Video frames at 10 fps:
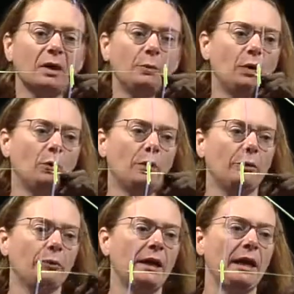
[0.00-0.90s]
But what
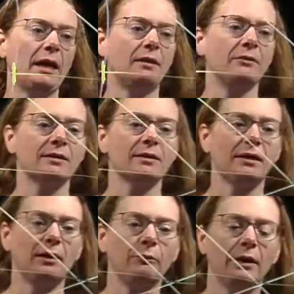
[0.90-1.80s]
we would have is a
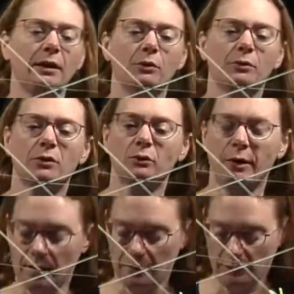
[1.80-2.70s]
light ray that goes straight
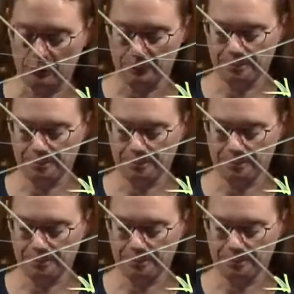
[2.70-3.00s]
on through.